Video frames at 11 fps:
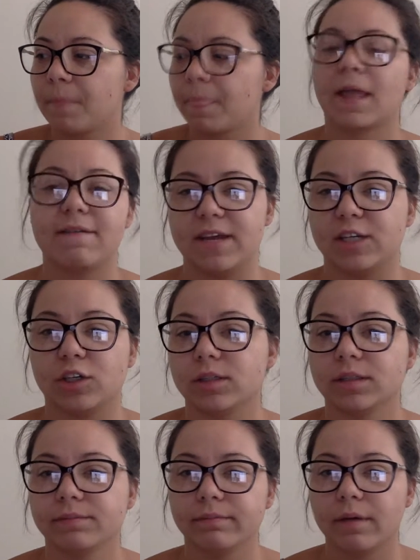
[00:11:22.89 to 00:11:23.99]

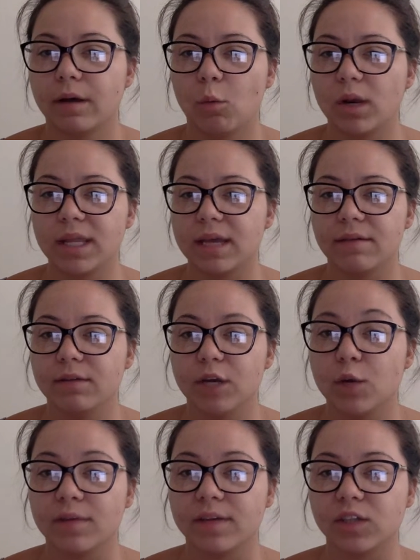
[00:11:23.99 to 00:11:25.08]
Avengers, one of the
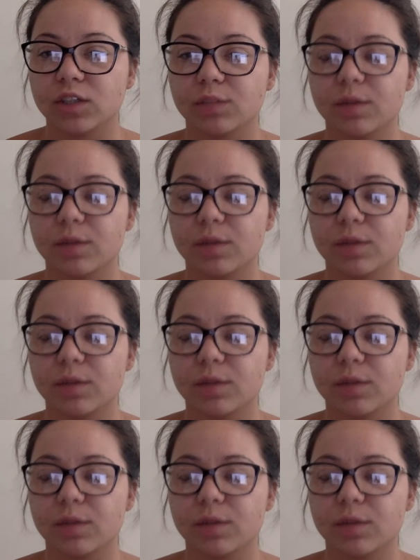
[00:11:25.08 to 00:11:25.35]
new Avengers